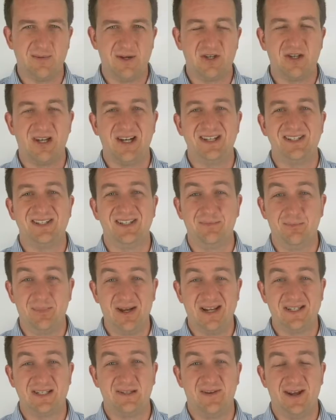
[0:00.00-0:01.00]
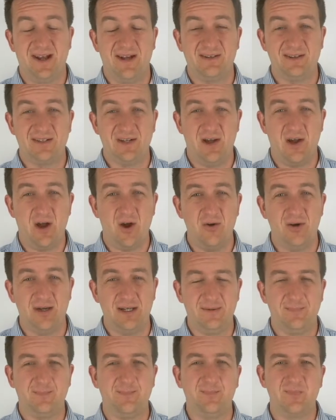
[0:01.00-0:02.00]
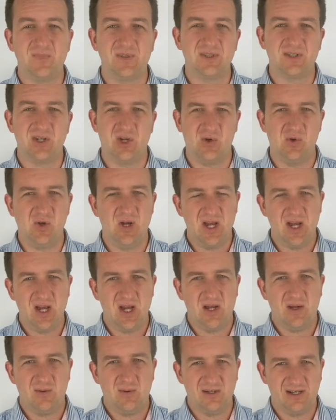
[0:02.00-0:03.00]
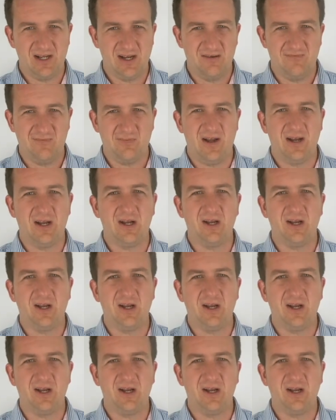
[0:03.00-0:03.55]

that specialises in passive house only, so I've